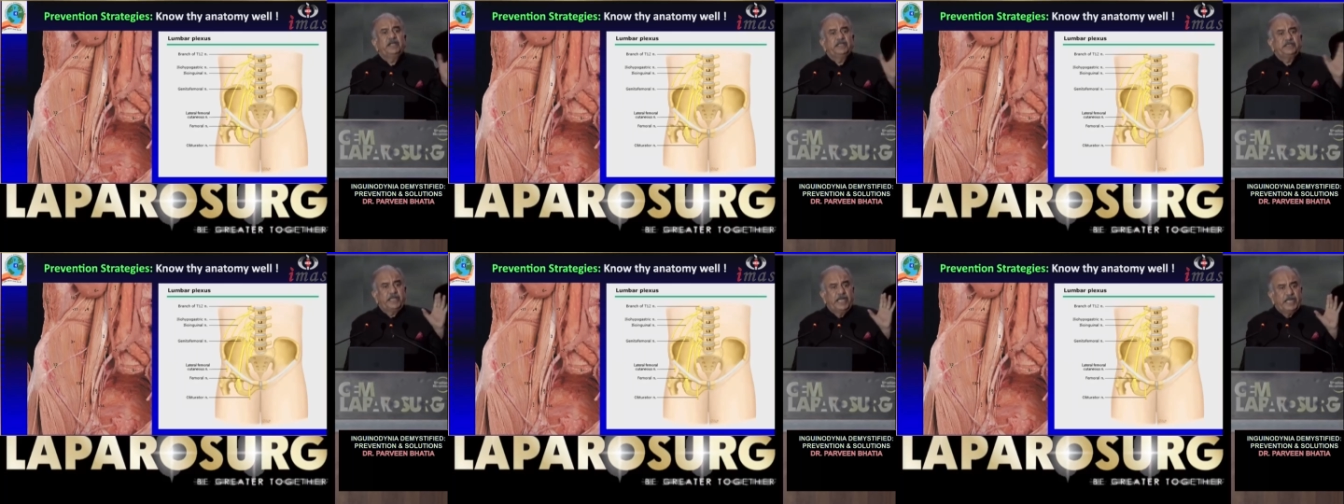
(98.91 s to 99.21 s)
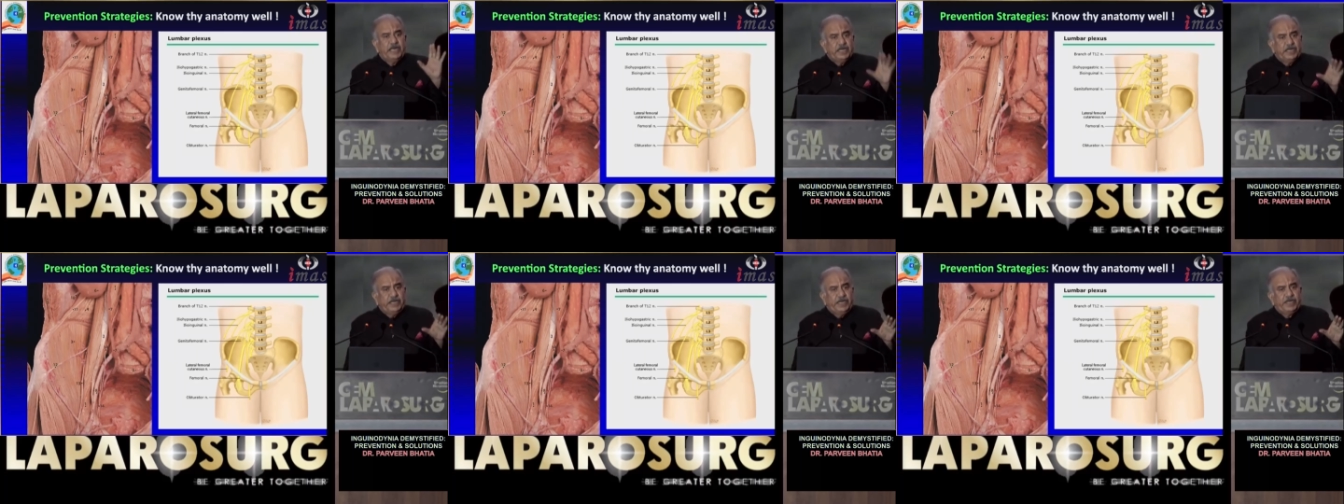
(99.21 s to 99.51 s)

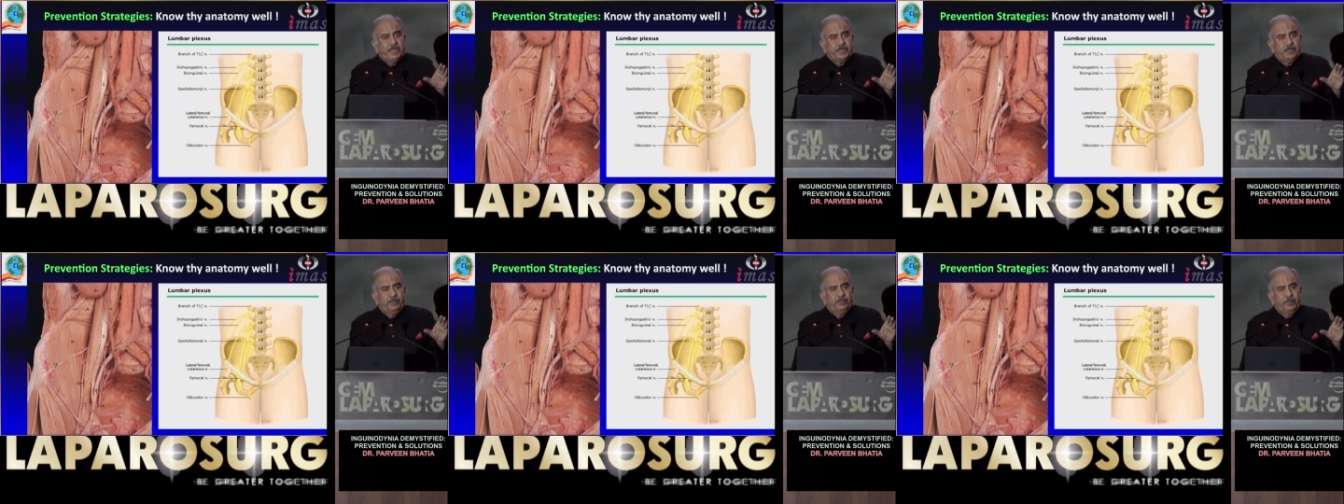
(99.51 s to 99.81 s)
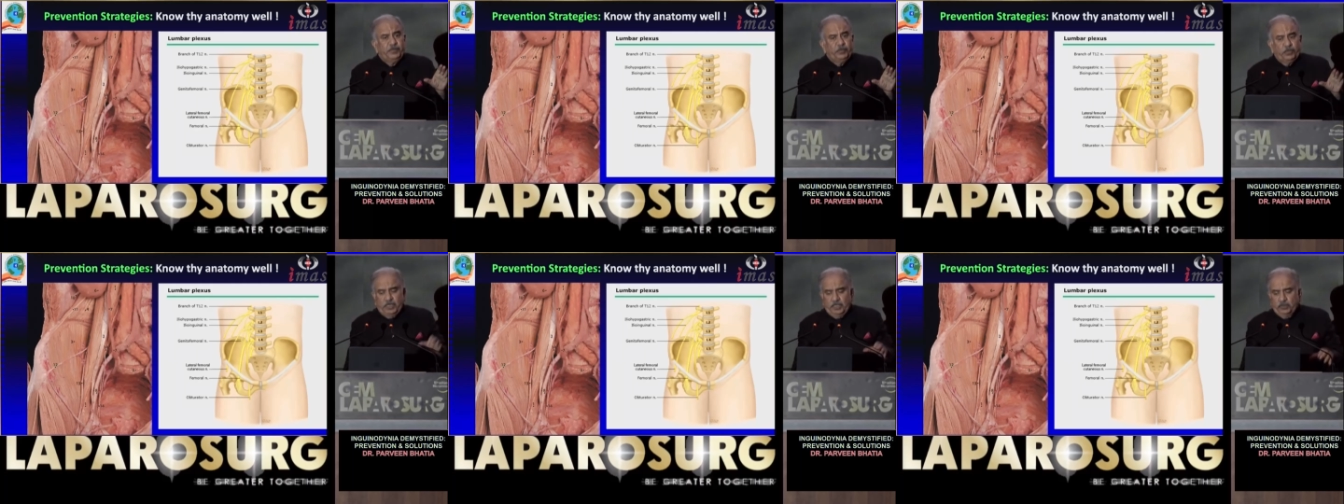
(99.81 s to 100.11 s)
then lateral
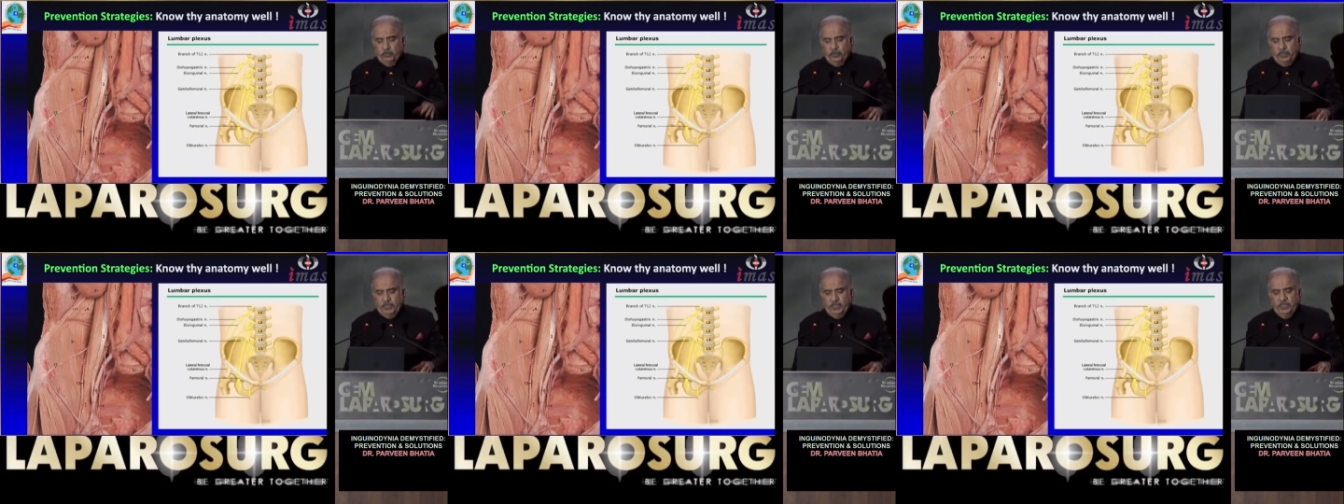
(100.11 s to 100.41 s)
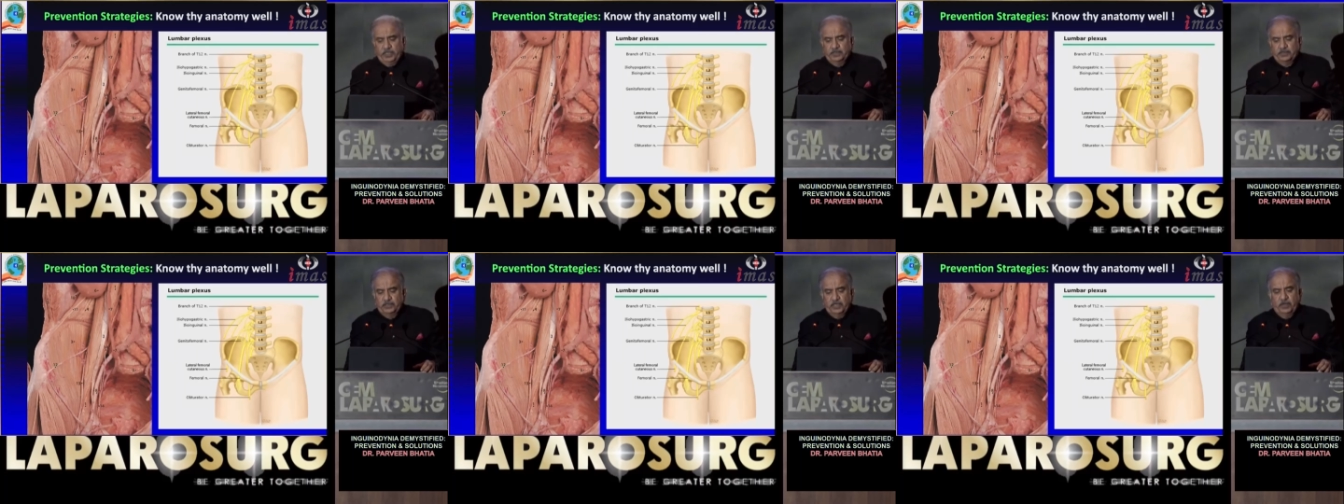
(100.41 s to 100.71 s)
femoral
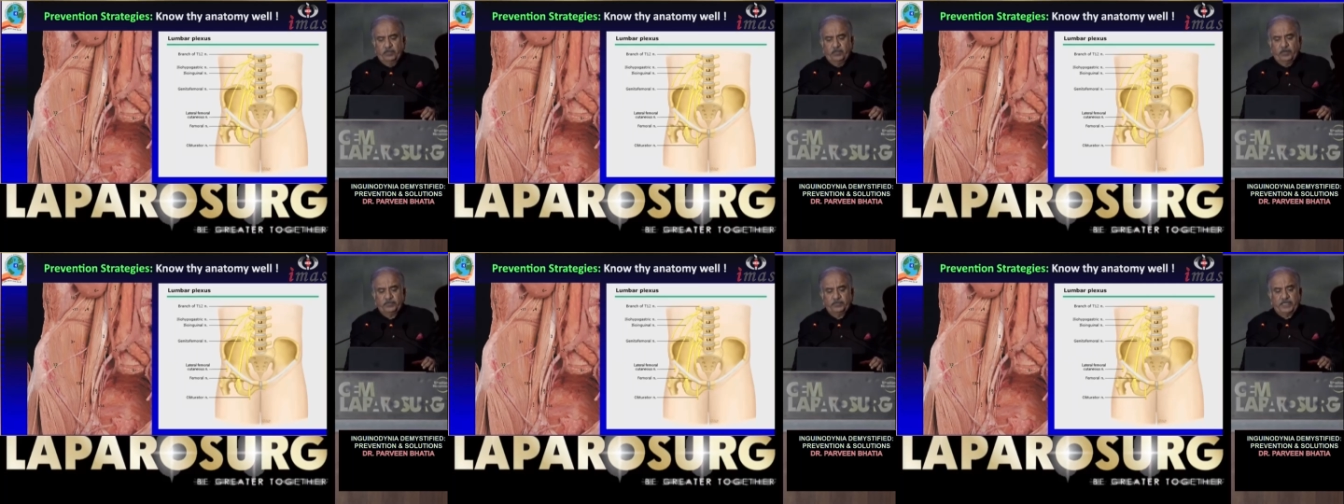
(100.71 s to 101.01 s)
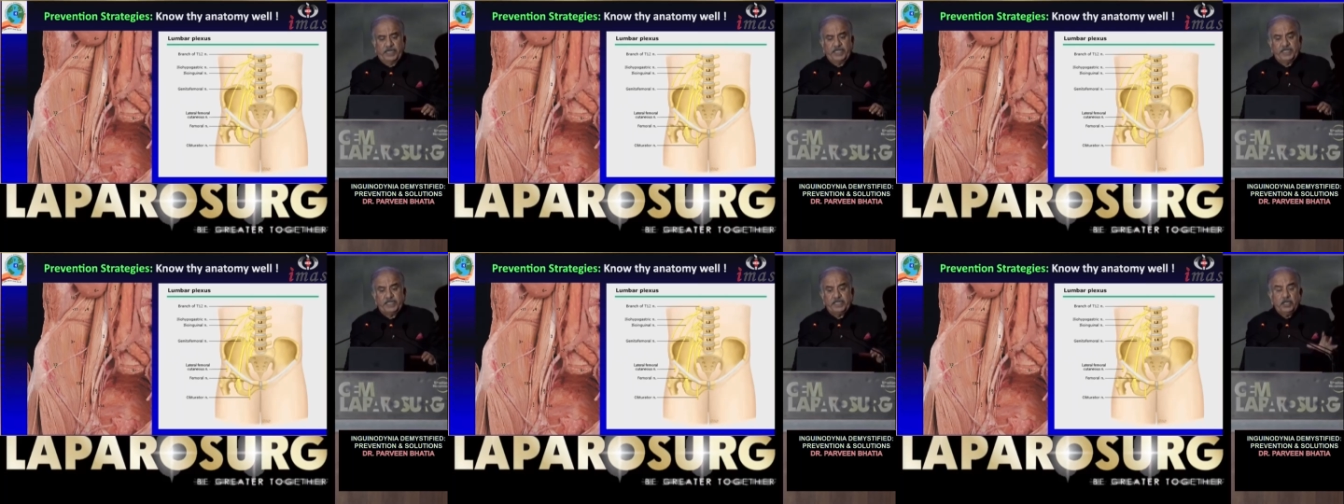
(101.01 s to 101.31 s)
cutaneous nerve of
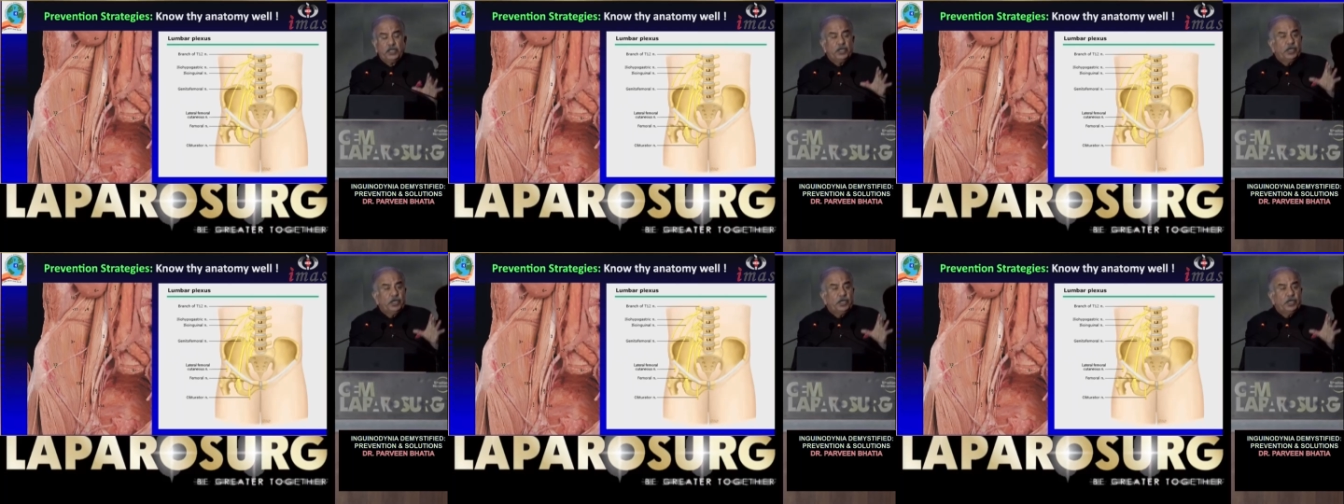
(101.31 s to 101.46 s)
thigh.